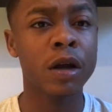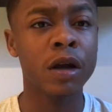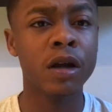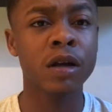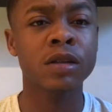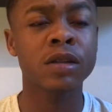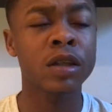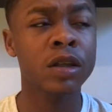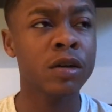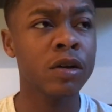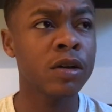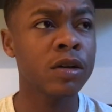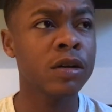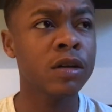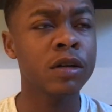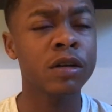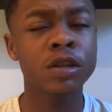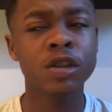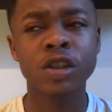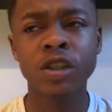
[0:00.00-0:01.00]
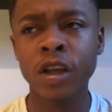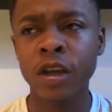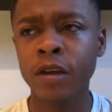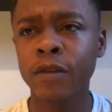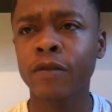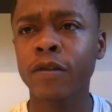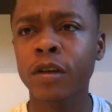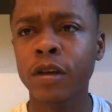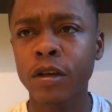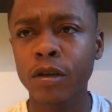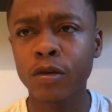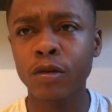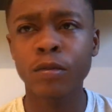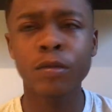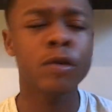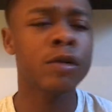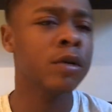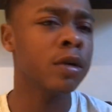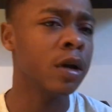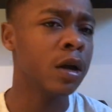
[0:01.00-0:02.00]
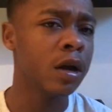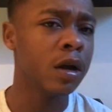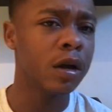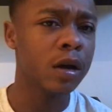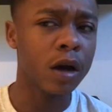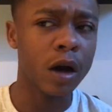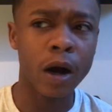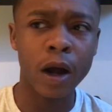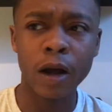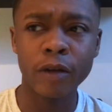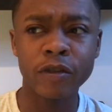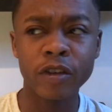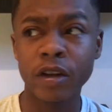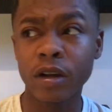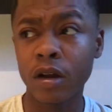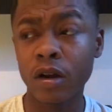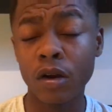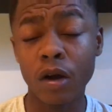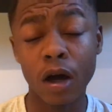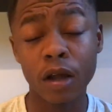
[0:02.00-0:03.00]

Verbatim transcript: Like I said earlier, Sheaf and Gilmour are having a...